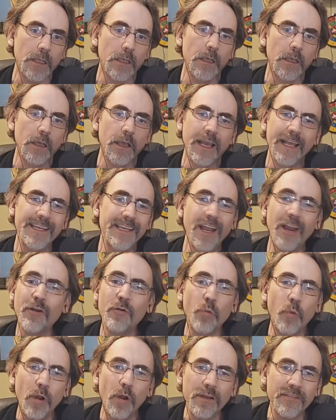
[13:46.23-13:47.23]
It
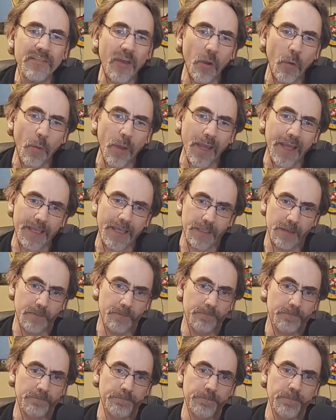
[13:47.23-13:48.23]
doesn't work that way.
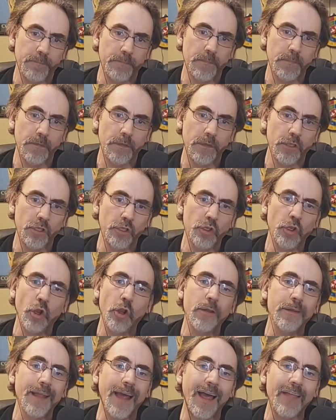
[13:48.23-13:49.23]
You're
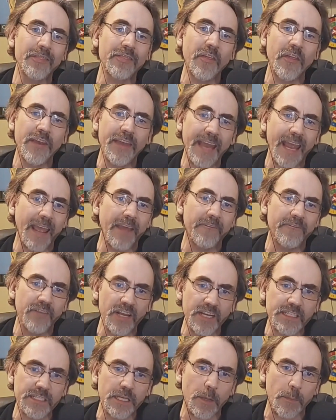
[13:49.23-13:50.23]
not the damn
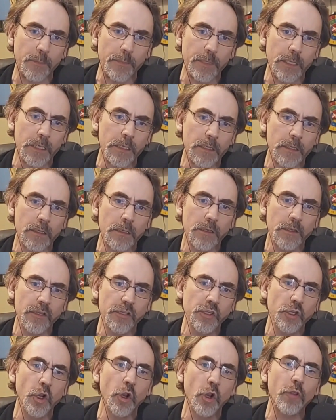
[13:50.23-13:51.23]
victim.
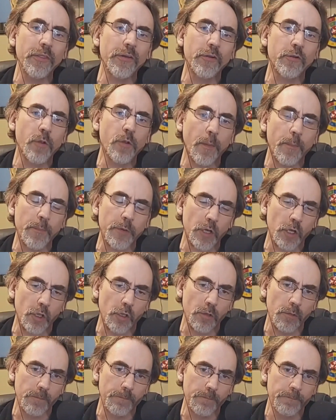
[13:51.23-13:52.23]
You're the
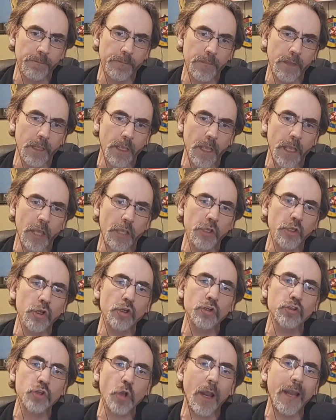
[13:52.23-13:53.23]
criminal. You're
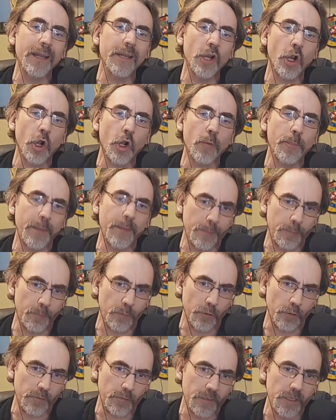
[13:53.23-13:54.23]
trying to hurt
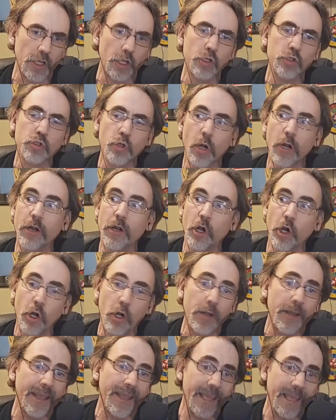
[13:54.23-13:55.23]
people. You're trying to
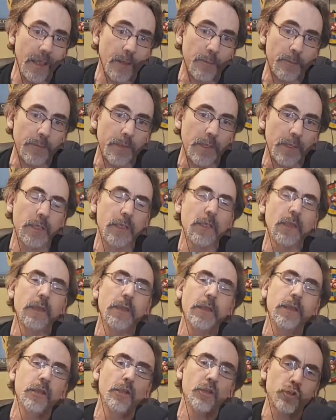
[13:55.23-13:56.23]
hurt him.
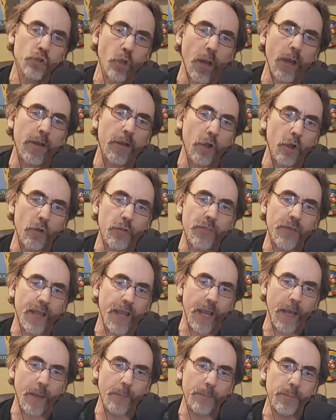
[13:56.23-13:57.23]
You're trying to hurt the
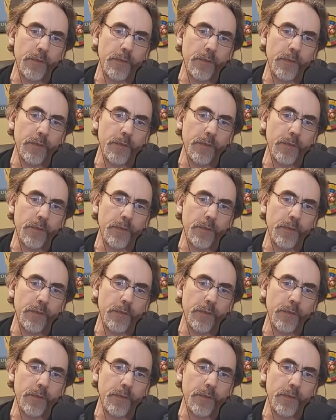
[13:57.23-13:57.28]
cop.